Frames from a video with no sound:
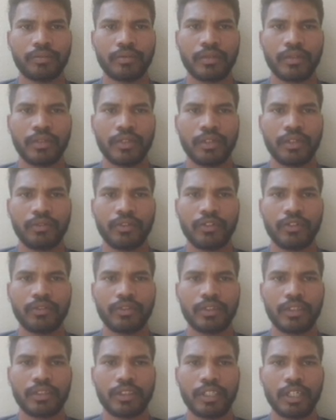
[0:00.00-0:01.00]
Fifth
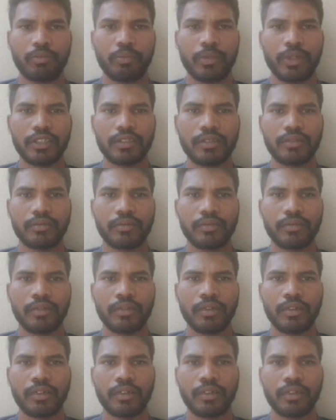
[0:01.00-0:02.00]
step is
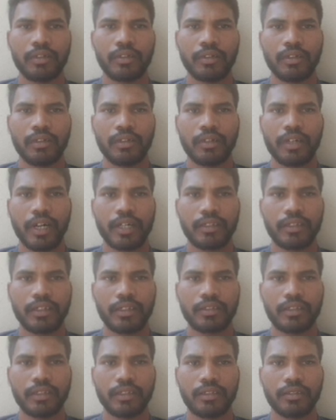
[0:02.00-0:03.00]

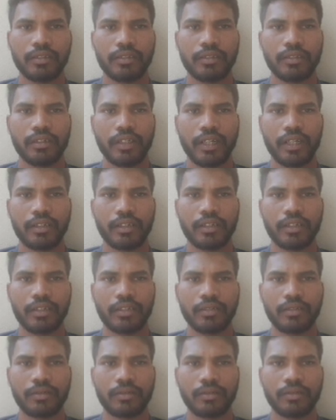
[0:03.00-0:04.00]
adjusting entry.
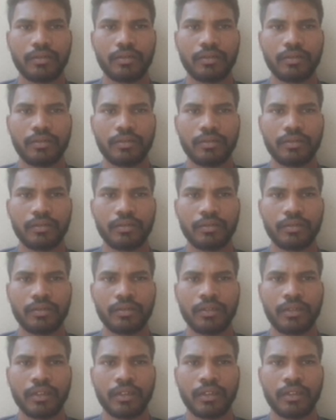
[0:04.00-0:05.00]

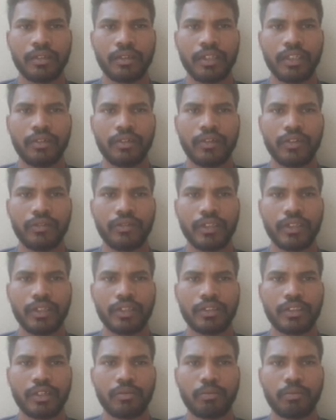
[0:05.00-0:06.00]
The fifth
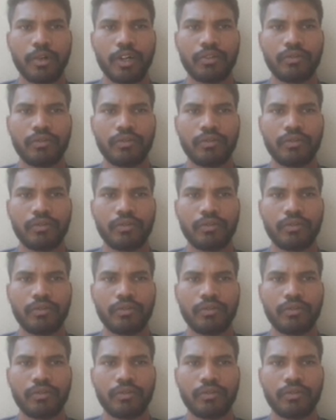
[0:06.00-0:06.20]
step of the